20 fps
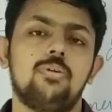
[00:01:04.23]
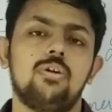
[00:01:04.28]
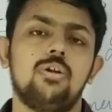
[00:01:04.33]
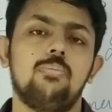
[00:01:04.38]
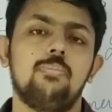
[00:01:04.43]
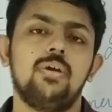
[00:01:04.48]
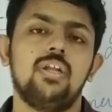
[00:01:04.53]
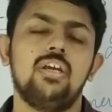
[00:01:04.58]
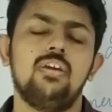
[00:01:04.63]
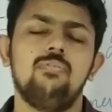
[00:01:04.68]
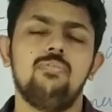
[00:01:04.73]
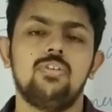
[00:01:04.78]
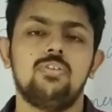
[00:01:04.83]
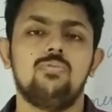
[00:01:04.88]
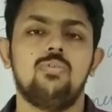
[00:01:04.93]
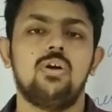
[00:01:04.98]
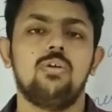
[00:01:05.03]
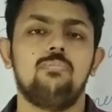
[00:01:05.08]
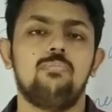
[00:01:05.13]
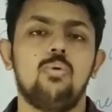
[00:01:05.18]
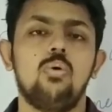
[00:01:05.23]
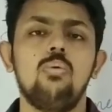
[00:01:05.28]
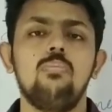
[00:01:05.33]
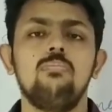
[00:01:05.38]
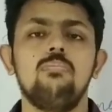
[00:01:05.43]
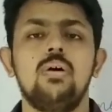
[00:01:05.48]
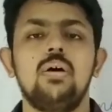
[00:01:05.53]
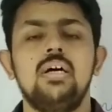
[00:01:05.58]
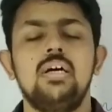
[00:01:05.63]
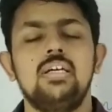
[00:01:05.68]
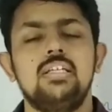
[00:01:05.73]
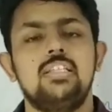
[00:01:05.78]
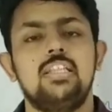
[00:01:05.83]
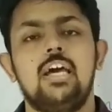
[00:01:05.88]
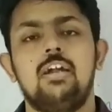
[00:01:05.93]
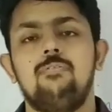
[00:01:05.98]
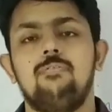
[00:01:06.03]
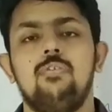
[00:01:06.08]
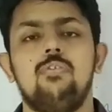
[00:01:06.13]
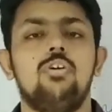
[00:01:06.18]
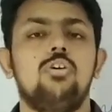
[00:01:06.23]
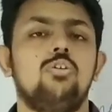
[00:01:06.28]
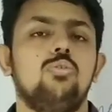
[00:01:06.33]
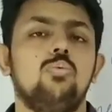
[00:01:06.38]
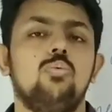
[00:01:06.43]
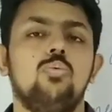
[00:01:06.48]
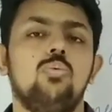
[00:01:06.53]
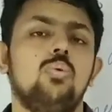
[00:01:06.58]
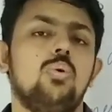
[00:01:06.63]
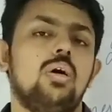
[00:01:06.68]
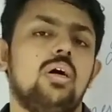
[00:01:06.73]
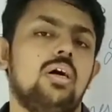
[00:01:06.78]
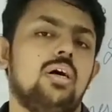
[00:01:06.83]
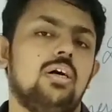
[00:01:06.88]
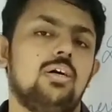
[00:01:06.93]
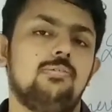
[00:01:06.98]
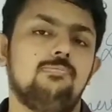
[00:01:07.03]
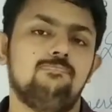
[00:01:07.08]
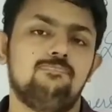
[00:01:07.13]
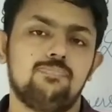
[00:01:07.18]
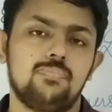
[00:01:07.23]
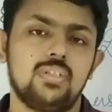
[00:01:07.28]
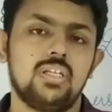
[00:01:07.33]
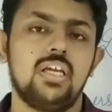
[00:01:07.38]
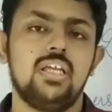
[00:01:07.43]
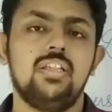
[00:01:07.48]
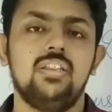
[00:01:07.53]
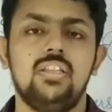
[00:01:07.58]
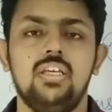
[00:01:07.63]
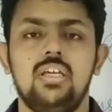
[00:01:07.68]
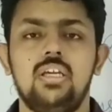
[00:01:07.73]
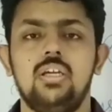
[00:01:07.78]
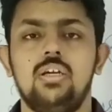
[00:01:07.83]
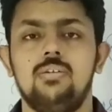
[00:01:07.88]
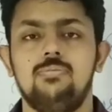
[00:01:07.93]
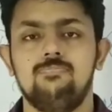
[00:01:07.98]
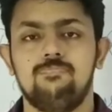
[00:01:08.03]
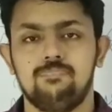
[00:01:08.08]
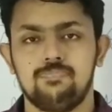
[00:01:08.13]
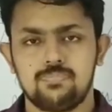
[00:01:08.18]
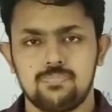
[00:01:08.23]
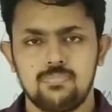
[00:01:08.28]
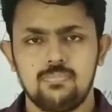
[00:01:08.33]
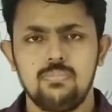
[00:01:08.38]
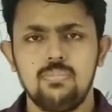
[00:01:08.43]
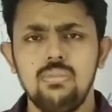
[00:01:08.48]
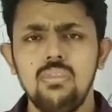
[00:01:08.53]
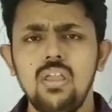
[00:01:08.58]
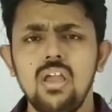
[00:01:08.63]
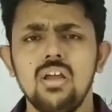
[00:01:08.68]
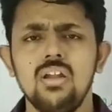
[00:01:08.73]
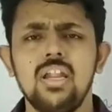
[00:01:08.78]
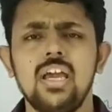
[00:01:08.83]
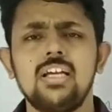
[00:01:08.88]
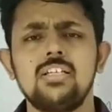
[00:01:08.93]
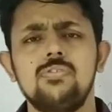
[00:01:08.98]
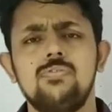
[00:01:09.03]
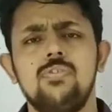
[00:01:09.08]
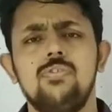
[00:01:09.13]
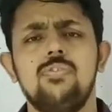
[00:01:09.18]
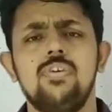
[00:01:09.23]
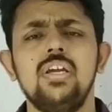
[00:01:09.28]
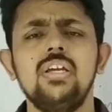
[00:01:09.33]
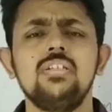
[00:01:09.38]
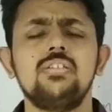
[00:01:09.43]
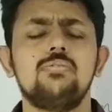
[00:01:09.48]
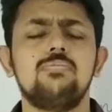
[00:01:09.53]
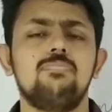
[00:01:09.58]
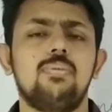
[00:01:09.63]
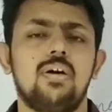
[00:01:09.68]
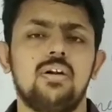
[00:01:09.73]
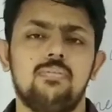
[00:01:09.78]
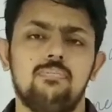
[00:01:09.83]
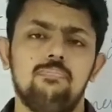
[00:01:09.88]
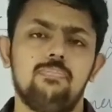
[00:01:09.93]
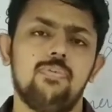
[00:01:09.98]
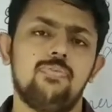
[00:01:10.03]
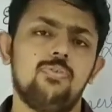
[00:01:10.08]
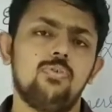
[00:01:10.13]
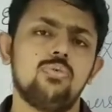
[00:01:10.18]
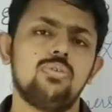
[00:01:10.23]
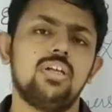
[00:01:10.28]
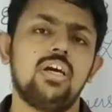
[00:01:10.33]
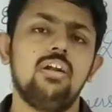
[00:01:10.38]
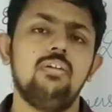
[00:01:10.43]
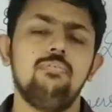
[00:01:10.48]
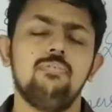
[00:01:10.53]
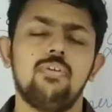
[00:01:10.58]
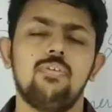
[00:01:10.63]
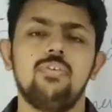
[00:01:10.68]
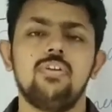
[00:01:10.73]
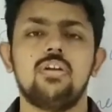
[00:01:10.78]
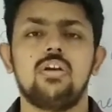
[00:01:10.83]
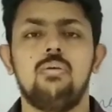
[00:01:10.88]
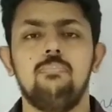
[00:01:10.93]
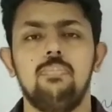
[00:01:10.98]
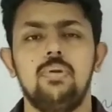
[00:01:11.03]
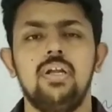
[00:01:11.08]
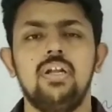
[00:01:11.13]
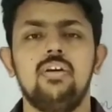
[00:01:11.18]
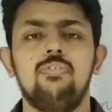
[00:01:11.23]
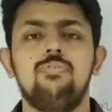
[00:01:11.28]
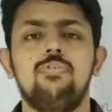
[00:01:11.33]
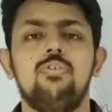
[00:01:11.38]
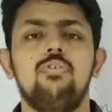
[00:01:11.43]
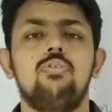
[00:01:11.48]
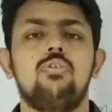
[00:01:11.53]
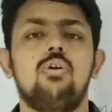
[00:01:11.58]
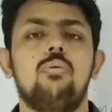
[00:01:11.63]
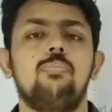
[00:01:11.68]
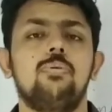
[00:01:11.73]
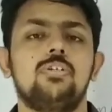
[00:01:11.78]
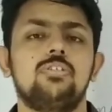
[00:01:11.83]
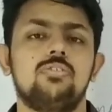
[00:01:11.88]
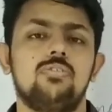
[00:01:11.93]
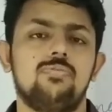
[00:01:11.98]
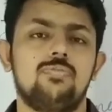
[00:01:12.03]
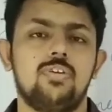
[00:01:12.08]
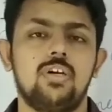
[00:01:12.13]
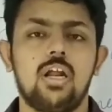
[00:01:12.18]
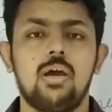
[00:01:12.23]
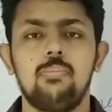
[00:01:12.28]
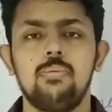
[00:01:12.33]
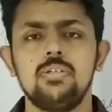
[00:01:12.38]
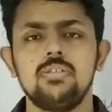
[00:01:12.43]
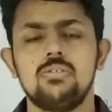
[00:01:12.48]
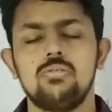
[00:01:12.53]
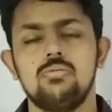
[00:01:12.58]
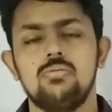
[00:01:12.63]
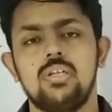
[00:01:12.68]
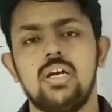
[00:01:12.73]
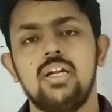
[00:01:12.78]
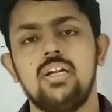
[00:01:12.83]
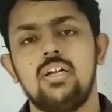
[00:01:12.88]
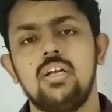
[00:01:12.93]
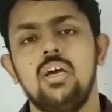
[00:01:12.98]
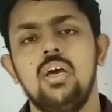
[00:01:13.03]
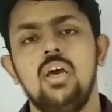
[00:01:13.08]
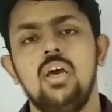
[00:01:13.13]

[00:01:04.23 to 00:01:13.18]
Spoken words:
remaining with one poem that we will do in the next few weeks. But before that we will complete a few topics of grammar so that